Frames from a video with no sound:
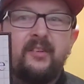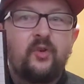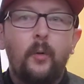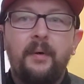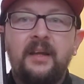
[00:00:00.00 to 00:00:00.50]

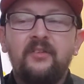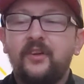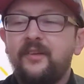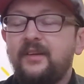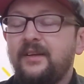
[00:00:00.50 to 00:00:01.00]
copies,
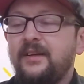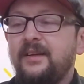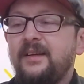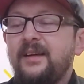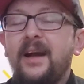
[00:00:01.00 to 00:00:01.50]
and
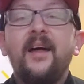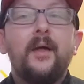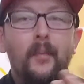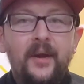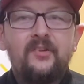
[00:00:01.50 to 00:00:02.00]

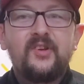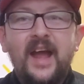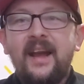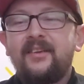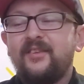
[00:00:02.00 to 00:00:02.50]
then when I
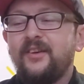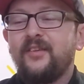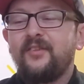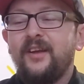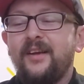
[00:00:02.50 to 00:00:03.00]
checked, and I
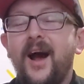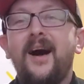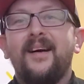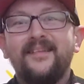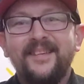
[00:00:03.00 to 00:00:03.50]
was like,
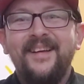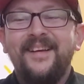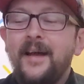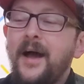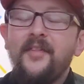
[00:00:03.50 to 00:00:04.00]
I
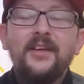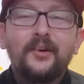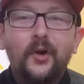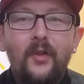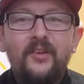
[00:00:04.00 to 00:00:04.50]
think I
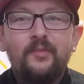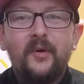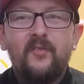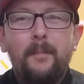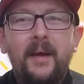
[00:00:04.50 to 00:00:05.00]
got this one
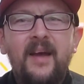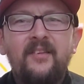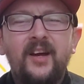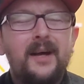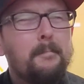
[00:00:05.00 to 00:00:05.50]
off
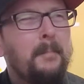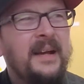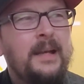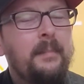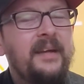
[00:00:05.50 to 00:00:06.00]
Pedder,
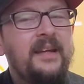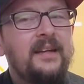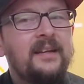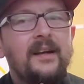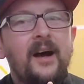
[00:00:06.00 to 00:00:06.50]
maybe,
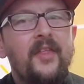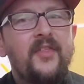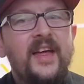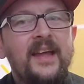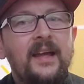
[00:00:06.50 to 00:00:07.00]
I
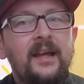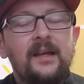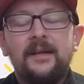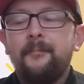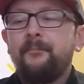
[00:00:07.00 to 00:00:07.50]
think.
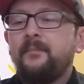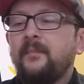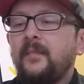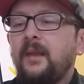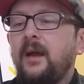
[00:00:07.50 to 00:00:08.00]

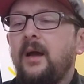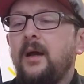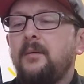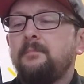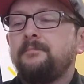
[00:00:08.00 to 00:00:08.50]

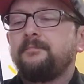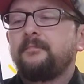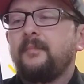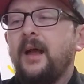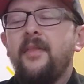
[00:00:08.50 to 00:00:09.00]
And
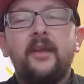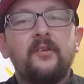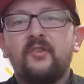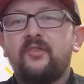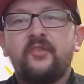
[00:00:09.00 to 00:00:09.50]
then I
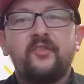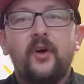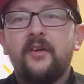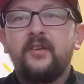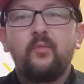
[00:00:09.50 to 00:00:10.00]
just
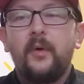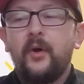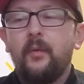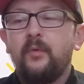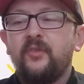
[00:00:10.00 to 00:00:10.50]
decided when
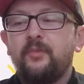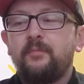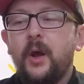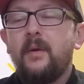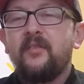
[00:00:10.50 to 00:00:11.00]
I was
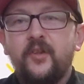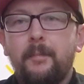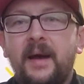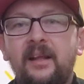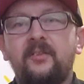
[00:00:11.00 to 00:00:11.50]
going for the
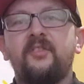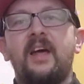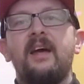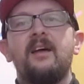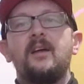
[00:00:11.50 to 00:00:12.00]
PAL
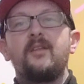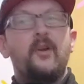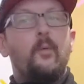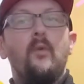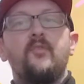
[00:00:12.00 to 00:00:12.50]
set that I
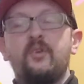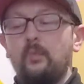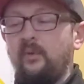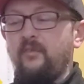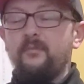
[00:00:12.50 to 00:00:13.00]
wanted
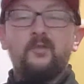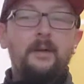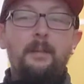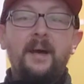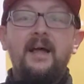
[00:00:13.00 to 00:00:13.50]
all of them to
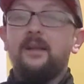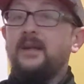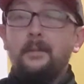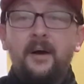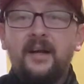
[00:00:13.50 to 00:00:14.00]
be PAL,
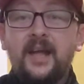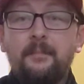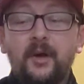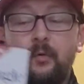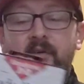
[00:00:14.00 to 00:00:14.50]
but I kept
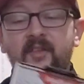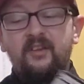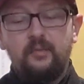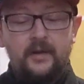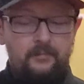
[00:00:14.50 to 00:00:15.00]
hold of
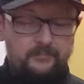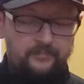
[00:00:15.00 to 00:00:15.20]
this one.